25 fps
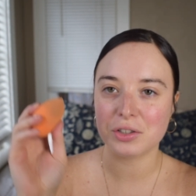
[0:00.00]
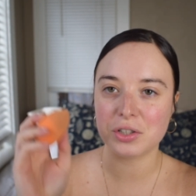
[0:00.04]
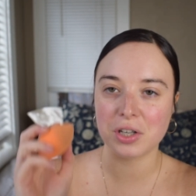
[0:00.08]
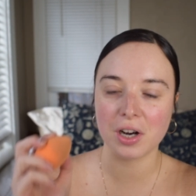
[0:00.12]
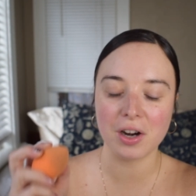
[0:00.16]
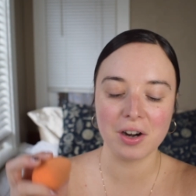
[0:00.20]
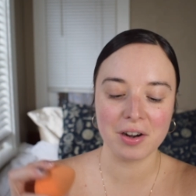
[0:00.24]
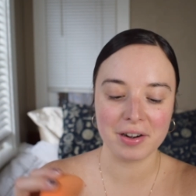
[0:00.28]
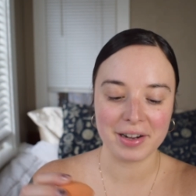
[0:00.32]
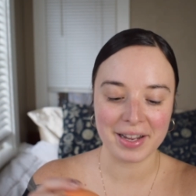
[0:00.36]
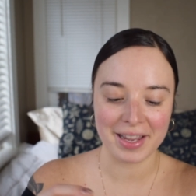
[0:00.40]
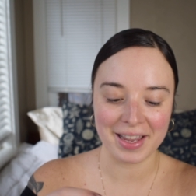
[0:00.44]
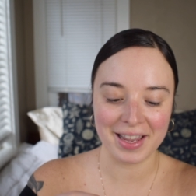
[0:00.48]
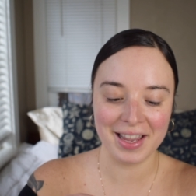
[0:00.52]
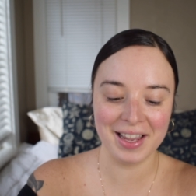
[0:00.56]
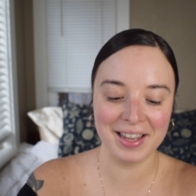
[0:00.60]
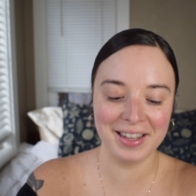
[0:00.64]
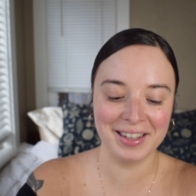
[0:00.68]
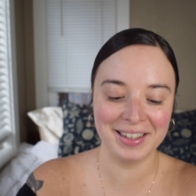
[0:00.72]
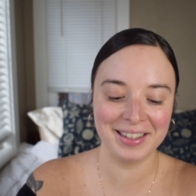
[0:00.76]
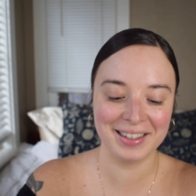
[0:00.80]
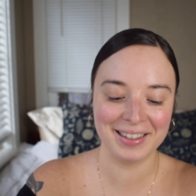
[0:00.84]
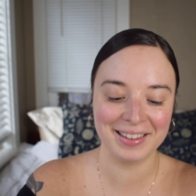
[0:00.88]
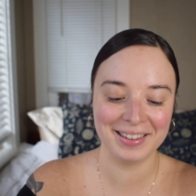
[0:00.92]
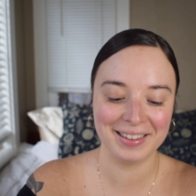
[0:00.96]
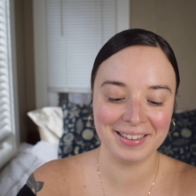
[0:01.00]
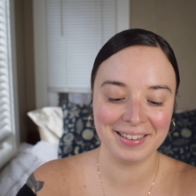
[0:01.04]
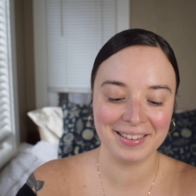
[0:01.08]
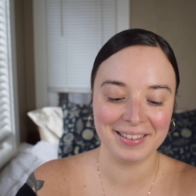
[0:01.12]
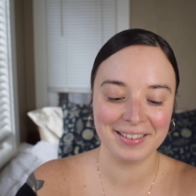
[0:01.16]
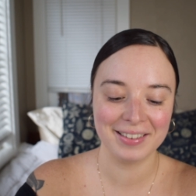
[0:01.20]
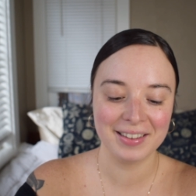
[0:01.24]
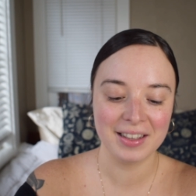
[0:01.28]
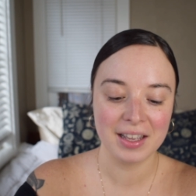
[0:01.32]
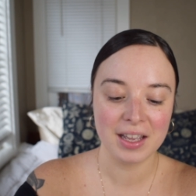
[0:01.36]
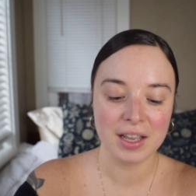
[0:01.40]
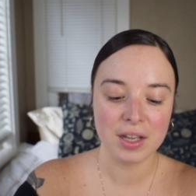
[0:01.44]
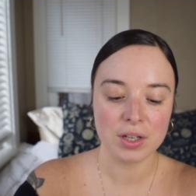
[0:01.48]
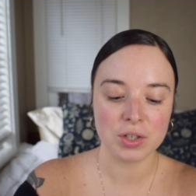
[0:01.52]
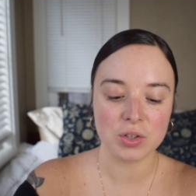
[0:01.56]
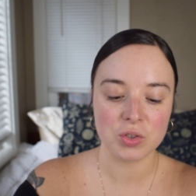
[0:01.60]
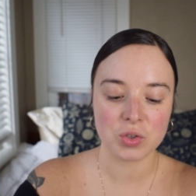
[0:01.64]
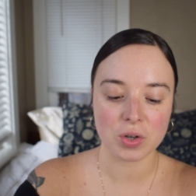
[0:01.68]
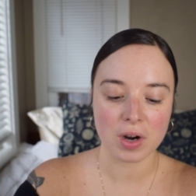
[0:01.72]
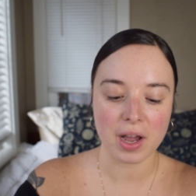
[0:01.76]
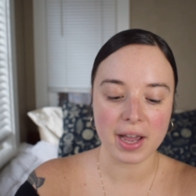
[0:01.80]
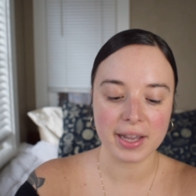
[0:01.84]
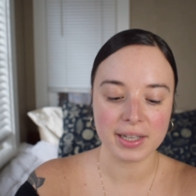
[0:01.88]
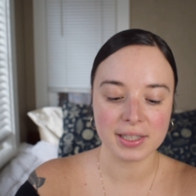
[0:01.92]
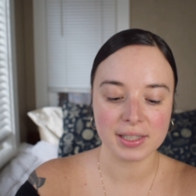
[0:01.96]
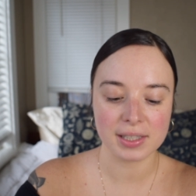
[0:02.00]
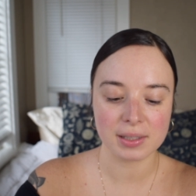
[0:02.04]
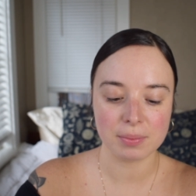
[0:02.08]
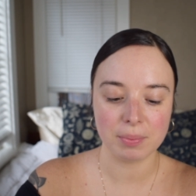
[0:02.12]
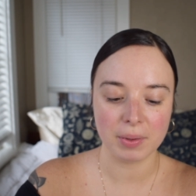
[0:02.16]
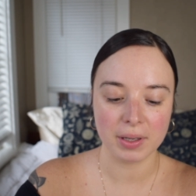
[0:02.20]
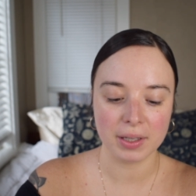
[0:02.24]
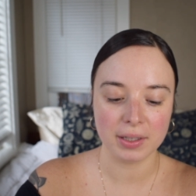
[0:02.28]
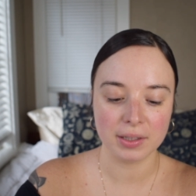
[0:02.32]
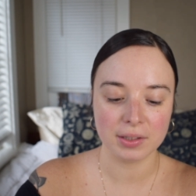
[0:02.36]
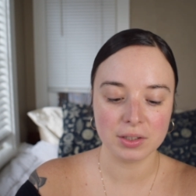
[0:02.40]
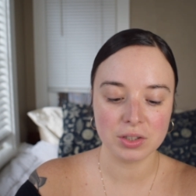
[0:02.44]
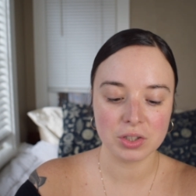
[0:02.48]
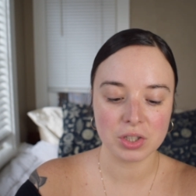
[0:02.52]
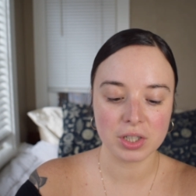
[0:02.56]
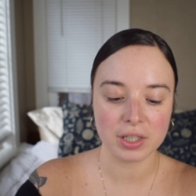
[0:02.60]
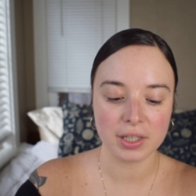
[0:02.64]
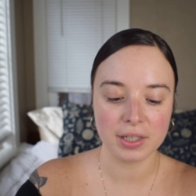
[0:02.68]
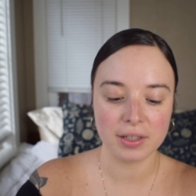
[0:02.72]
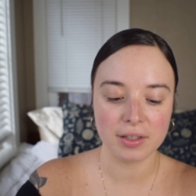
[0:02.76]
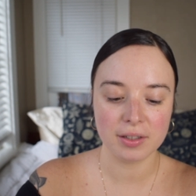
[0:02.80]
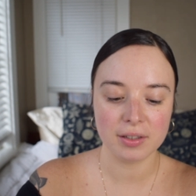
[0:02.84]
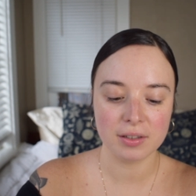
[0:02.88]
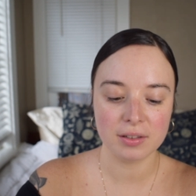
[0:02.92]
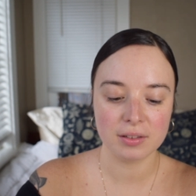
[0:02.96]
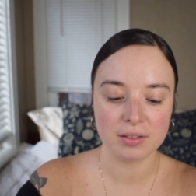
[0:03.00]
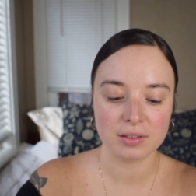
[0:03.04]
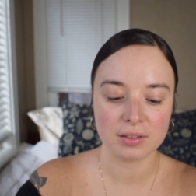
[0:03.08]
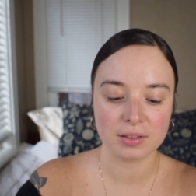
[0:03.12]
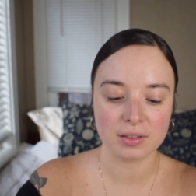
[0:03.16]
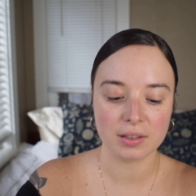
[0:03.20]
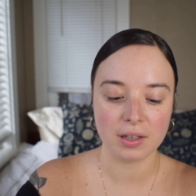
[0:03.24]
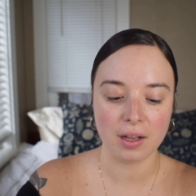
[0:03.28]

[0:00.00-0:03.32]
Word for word: dirty dry sponge here.